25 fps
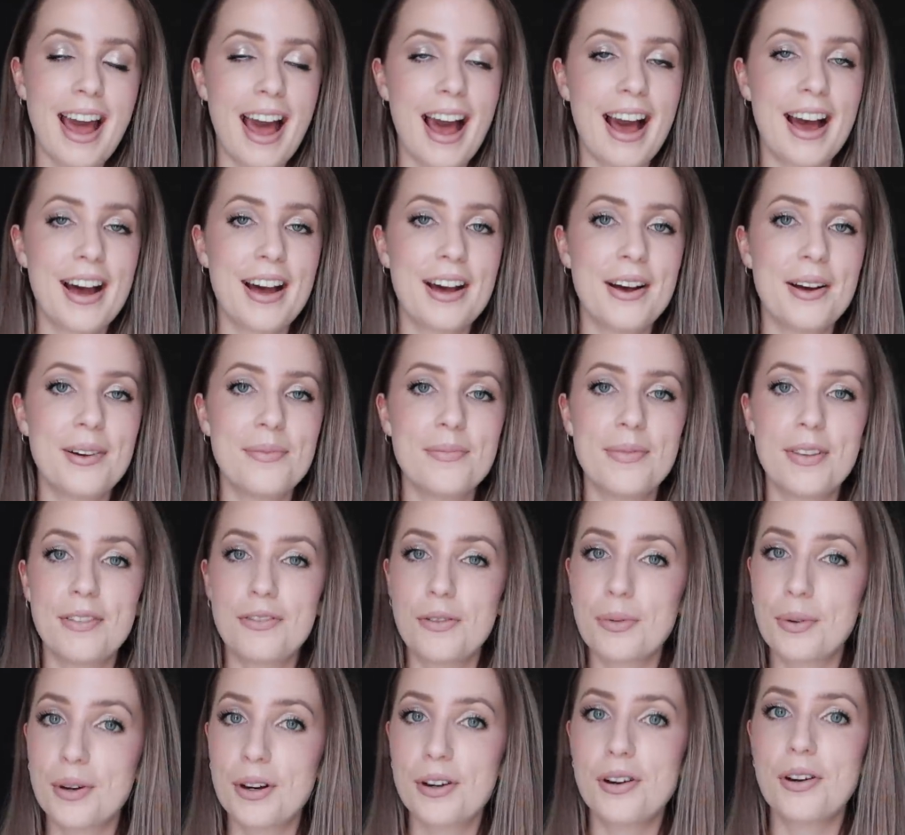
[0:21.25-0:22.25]
Um, if
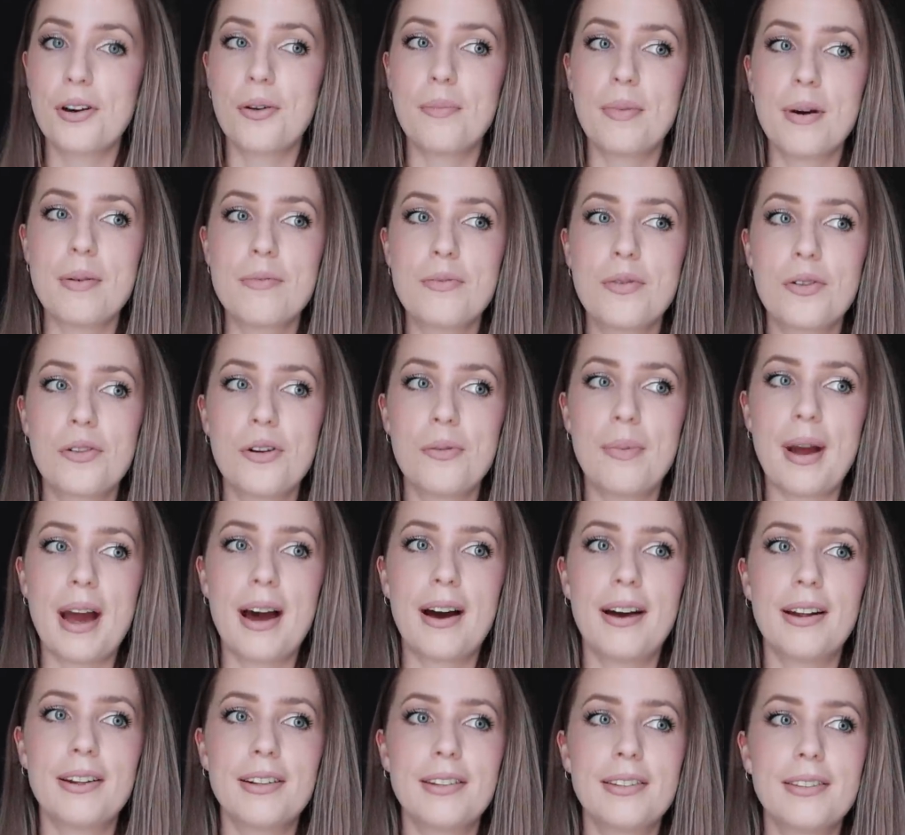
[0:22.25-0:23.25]
you want to know a bit more
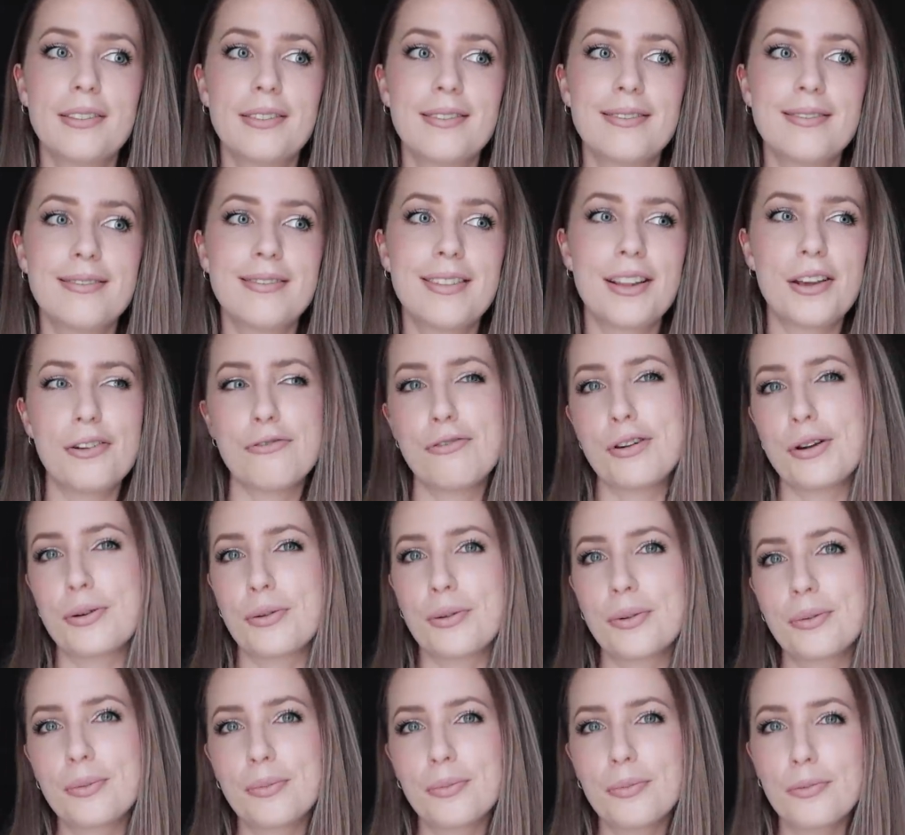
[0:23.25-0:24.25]
about the
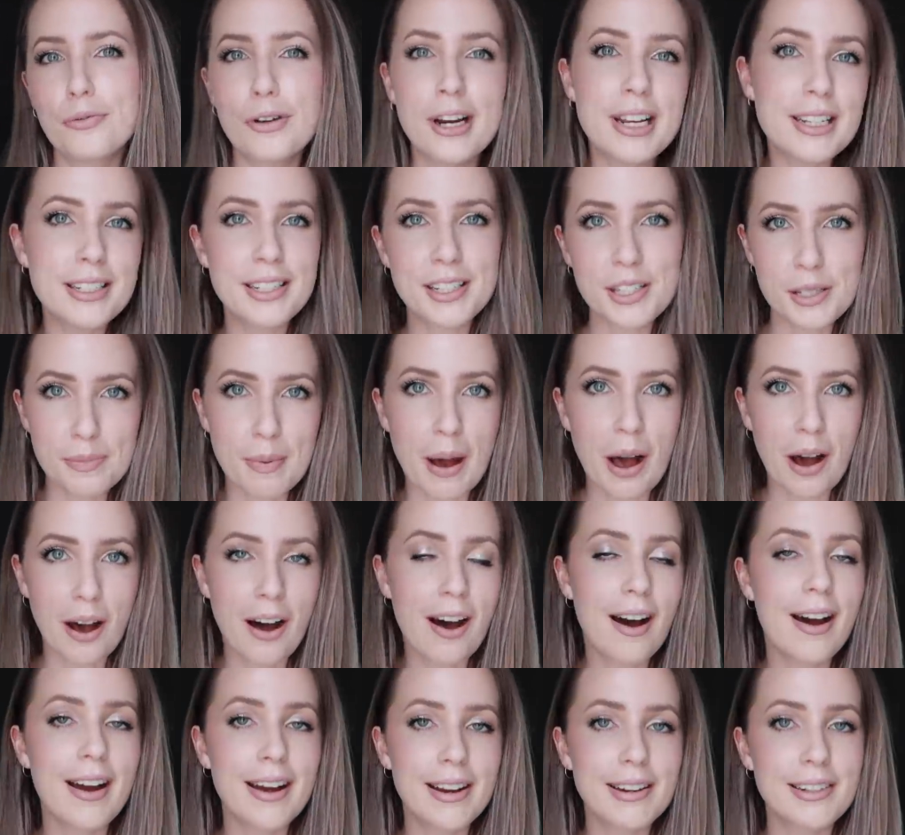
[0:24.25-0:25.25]
real reasons
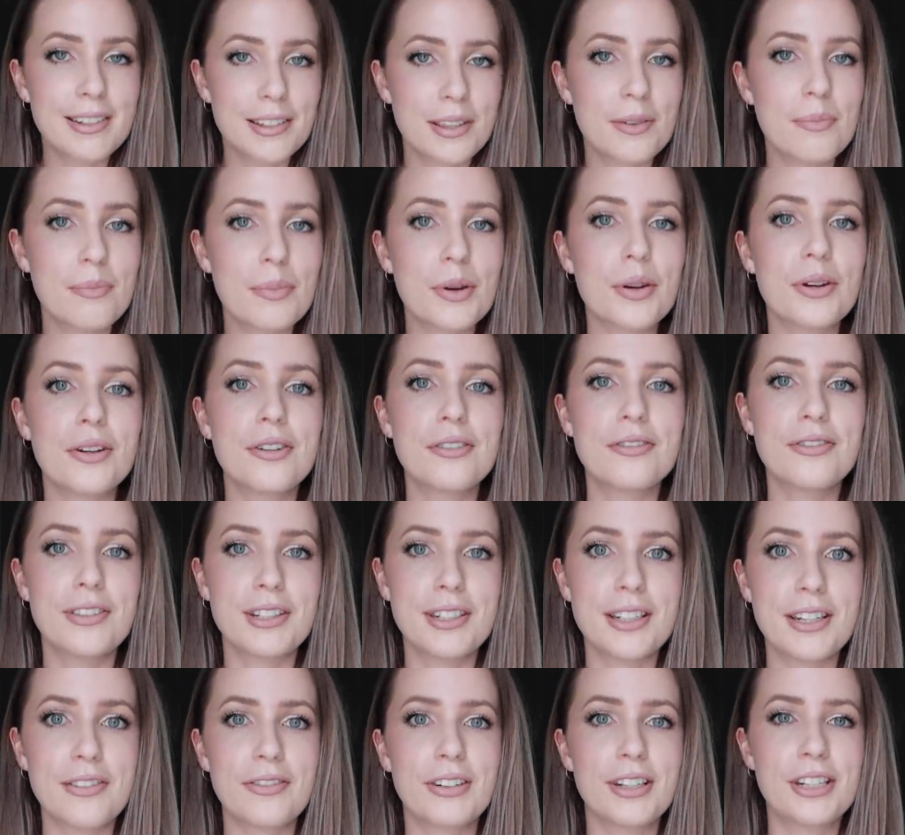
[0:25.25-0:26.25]
behind the move, then
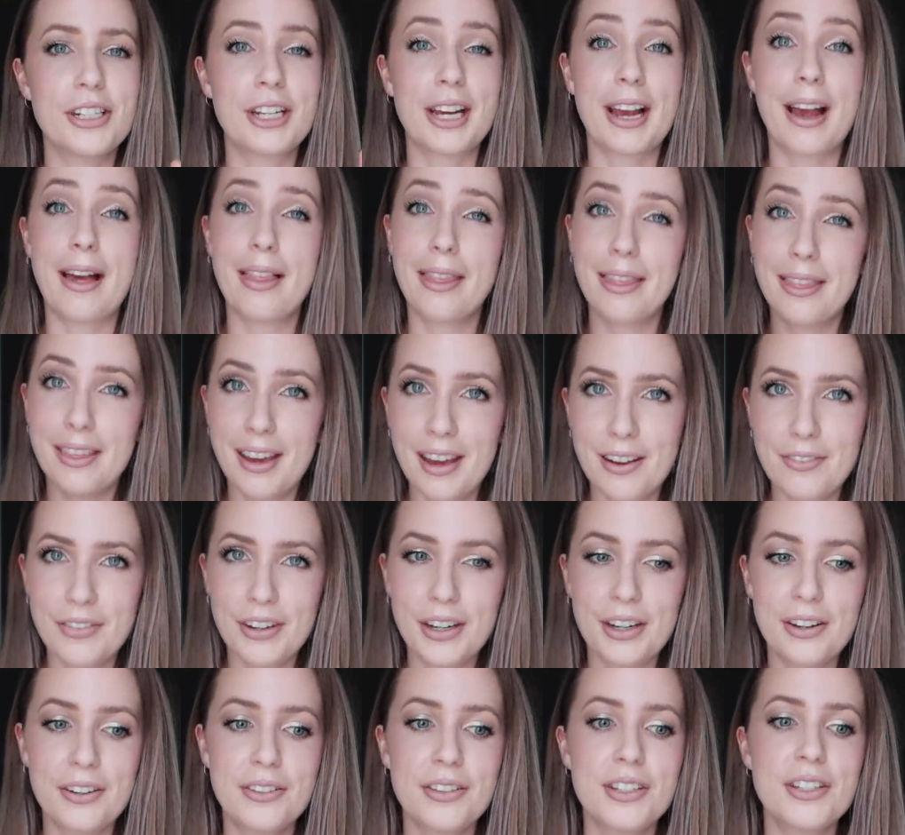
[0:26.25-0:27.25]
definitely check out that
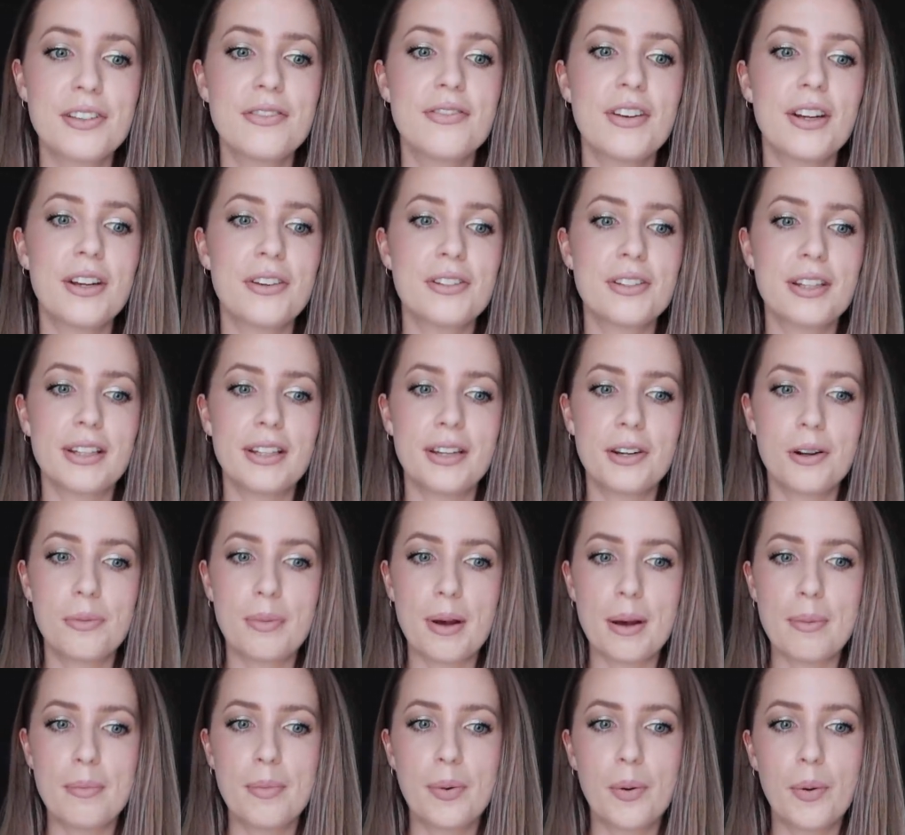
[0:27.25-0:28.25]
video. This video is a little
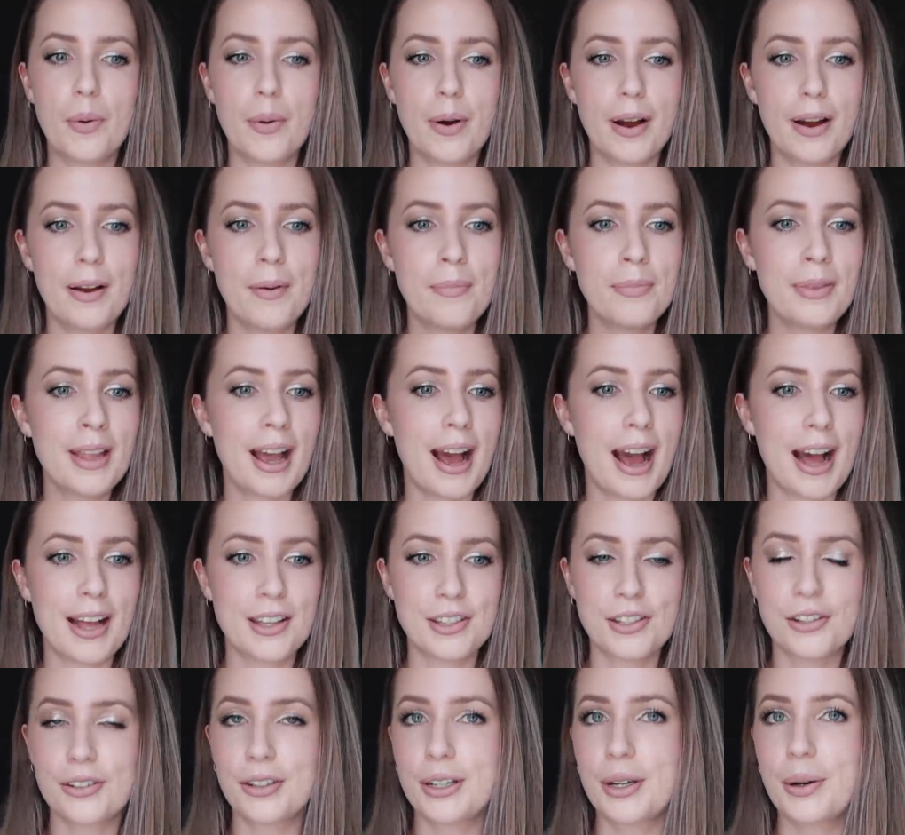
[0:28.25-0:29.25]
bit more
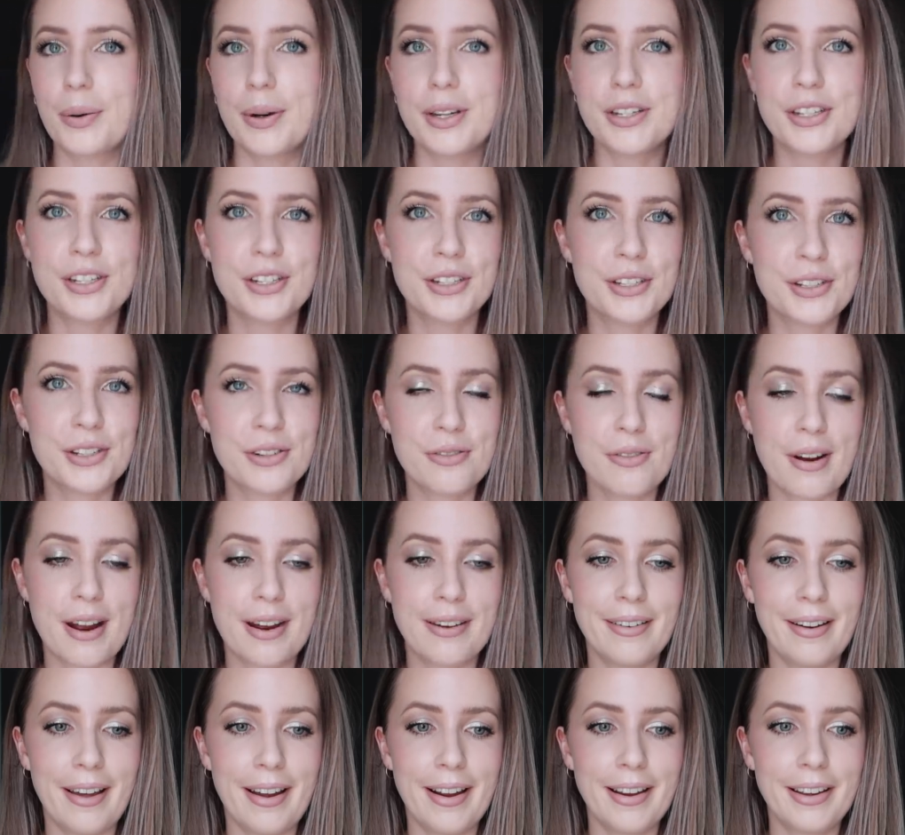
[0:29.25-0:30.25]
answering questions
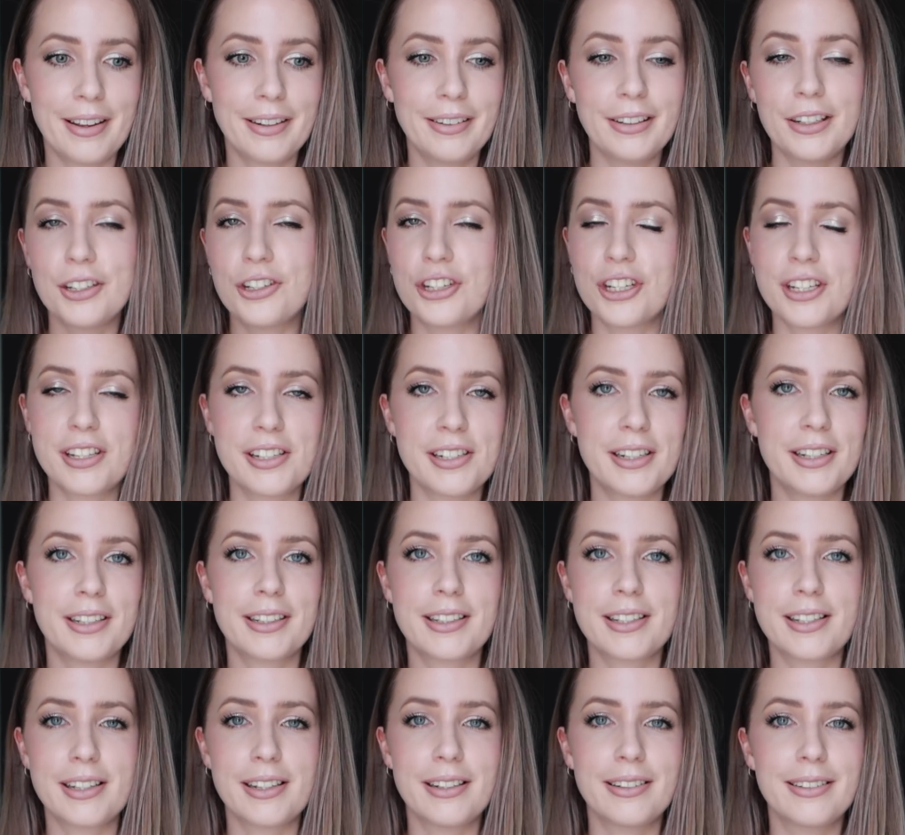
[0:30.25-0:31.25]
around like
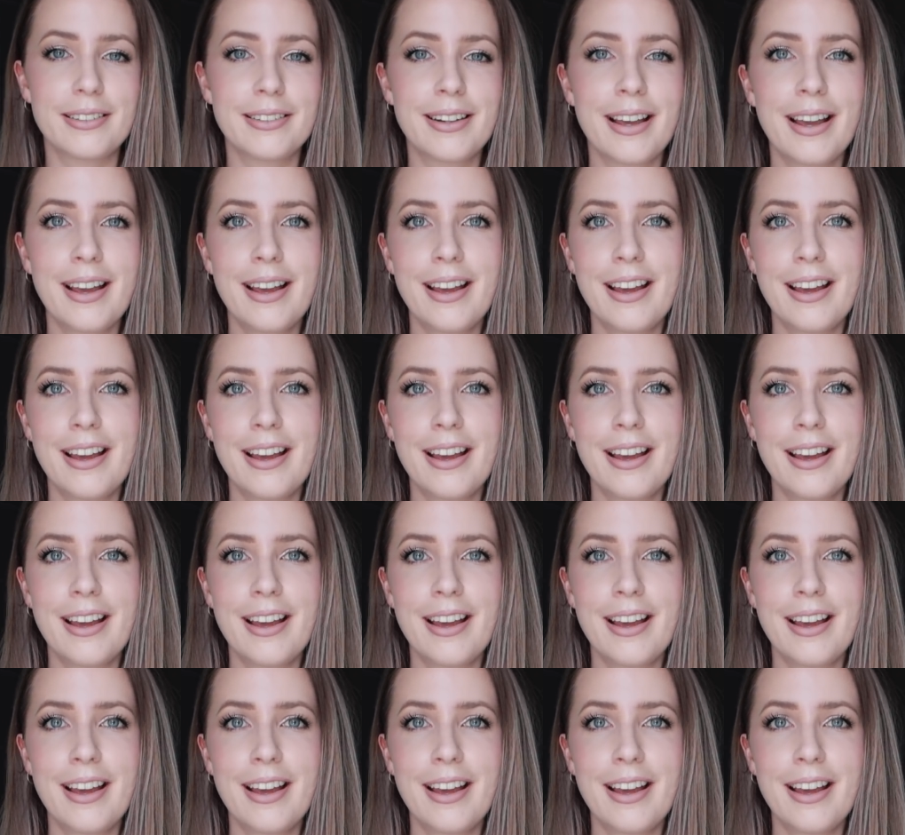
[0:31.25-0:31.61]
logistics and